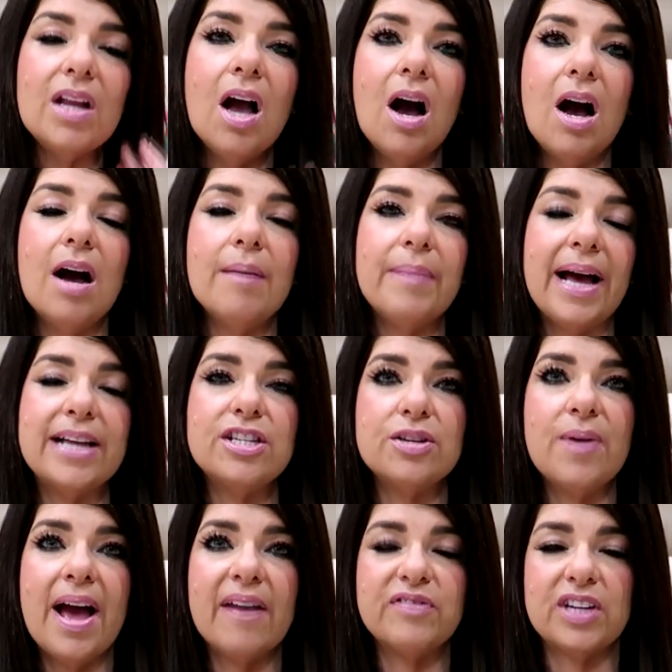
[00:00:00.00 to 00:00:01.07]
I do
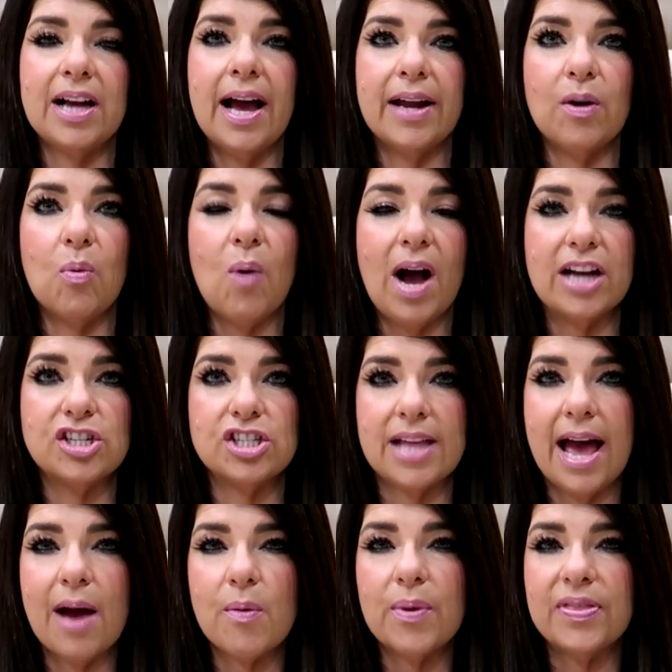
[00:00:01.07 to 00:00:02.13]
have to kind of watch
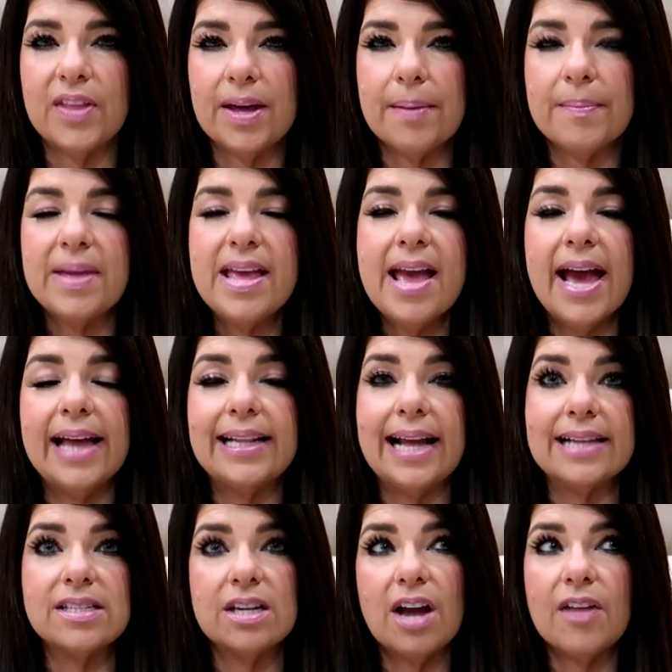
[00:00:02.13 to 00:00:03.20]
that with them, and
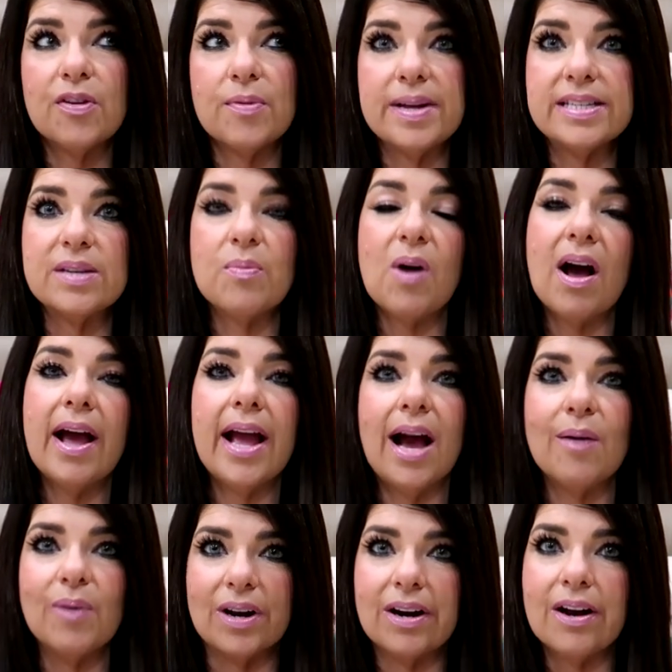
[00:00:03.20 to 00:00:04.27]
that's another reason why
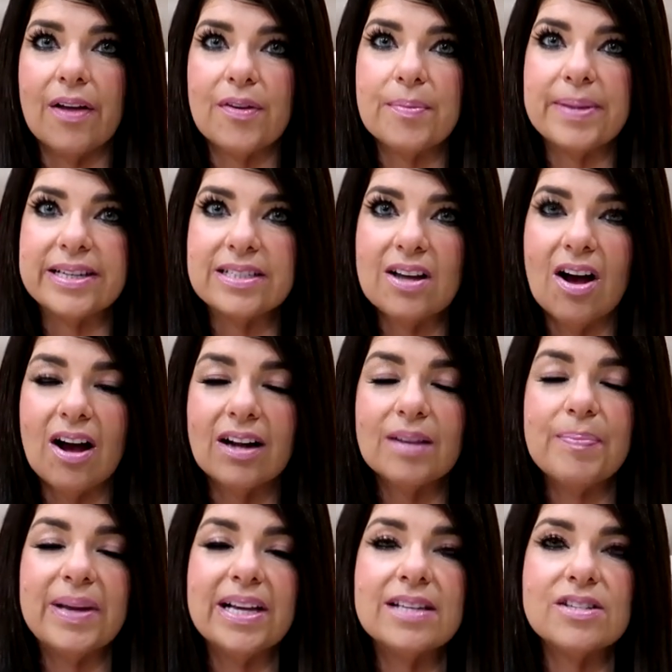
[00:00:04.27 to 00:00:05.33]
I want another big dog,
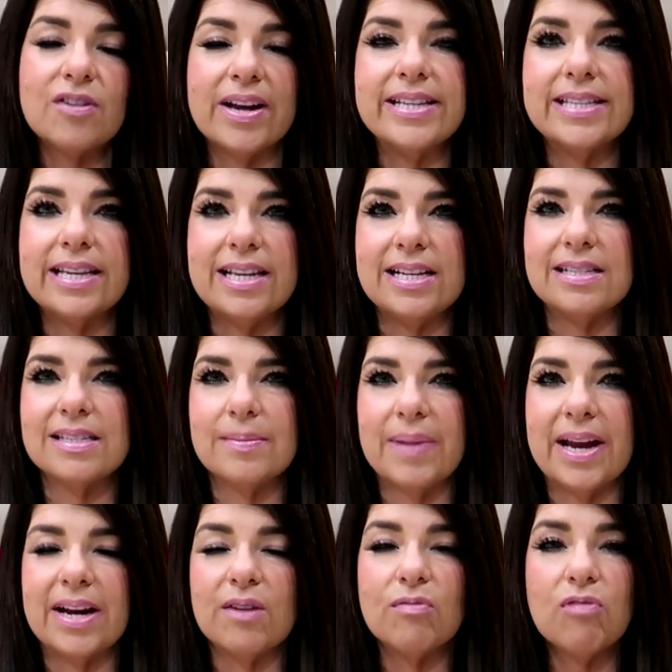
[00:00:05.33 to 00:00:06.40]
because Grayson needs
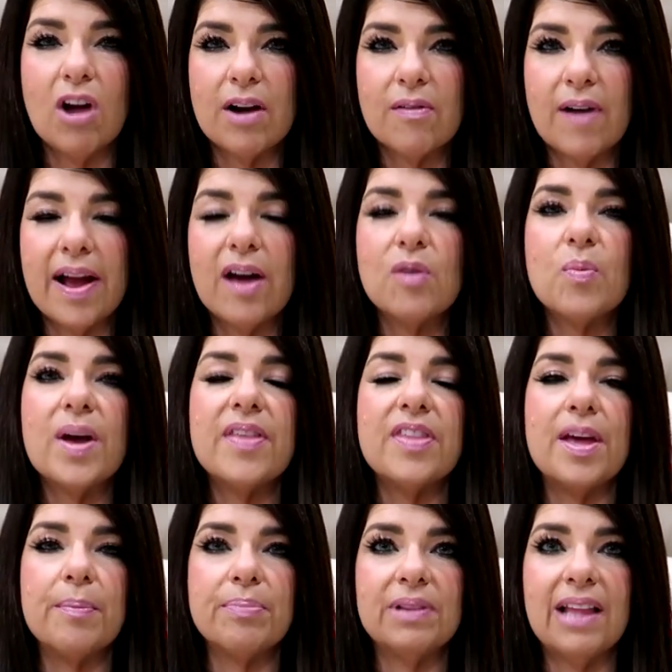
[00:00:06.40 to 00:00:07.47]
somebody to run around with
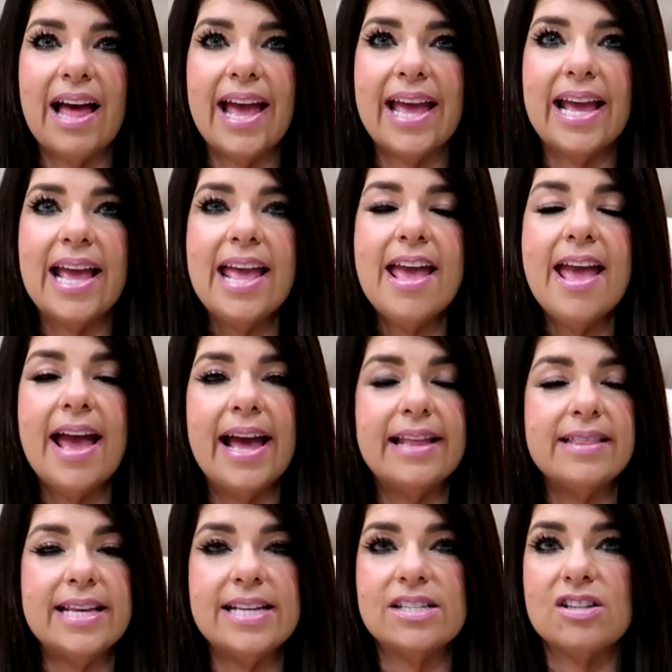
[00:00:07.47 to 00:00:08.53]
and play,
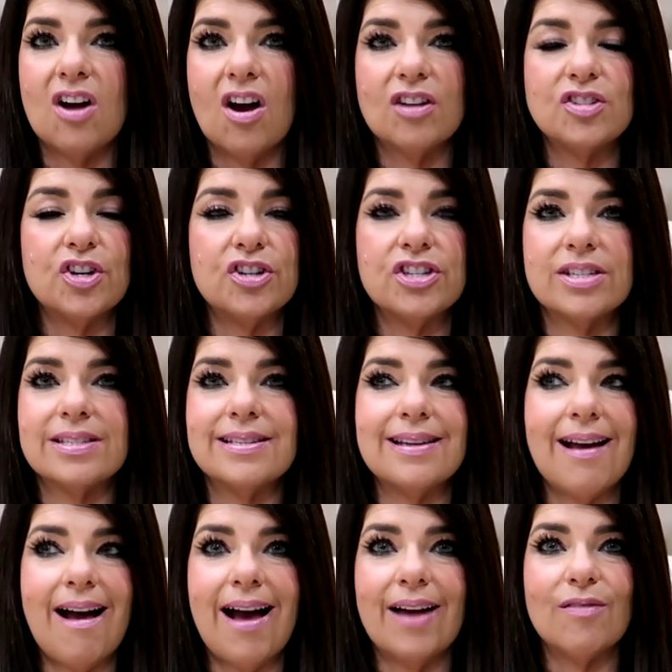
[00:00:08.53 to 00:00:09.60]
and these dogs are just
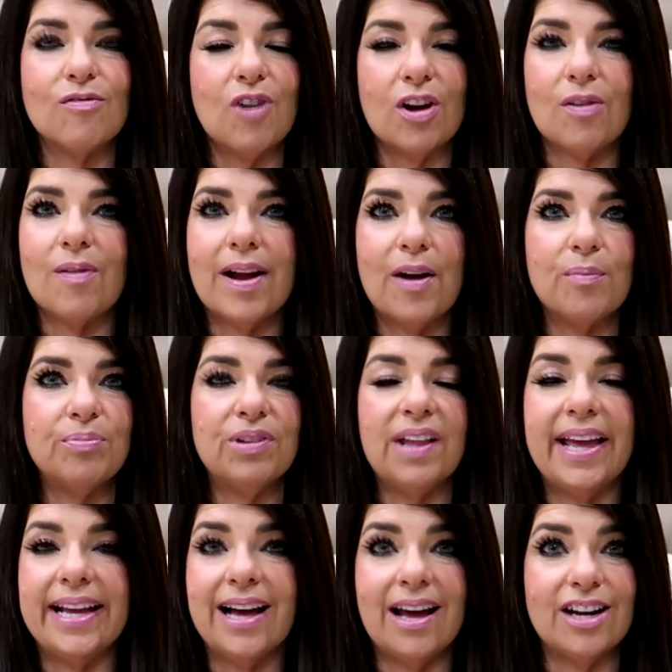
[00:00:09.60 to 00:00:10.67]
not run around
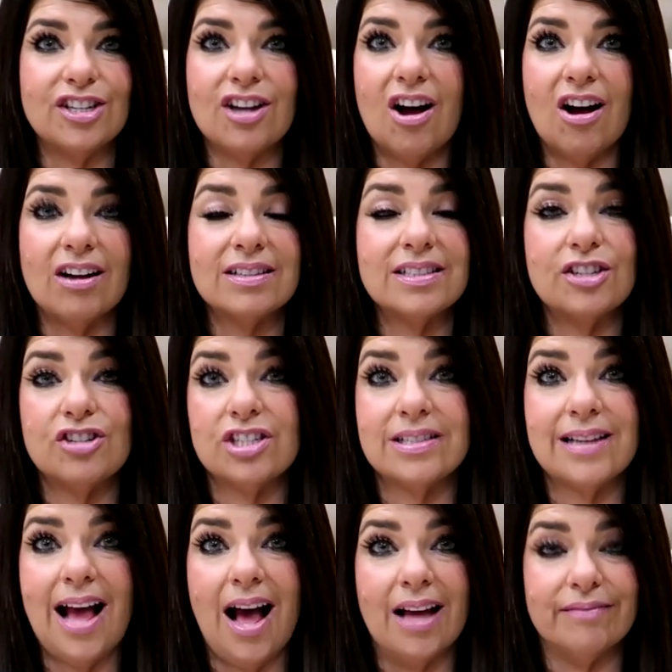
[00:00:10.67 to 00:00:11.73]
play kind of dogs. They're just
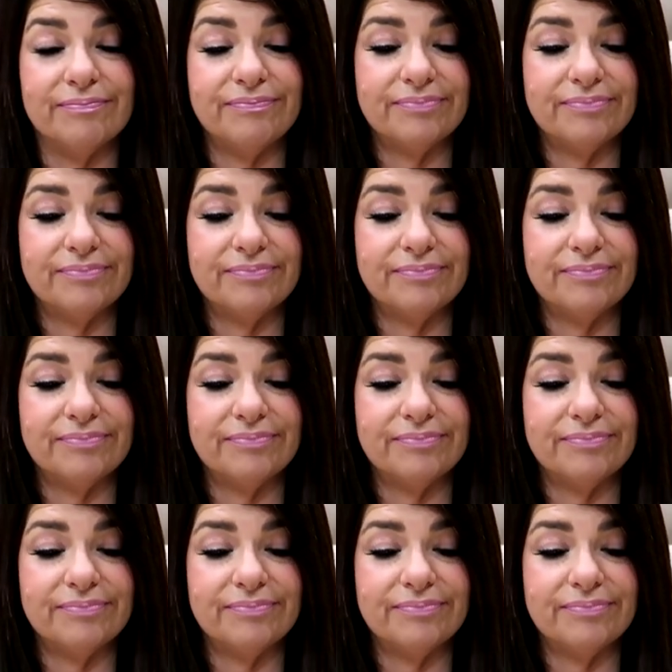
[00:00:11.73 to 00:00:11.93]
not.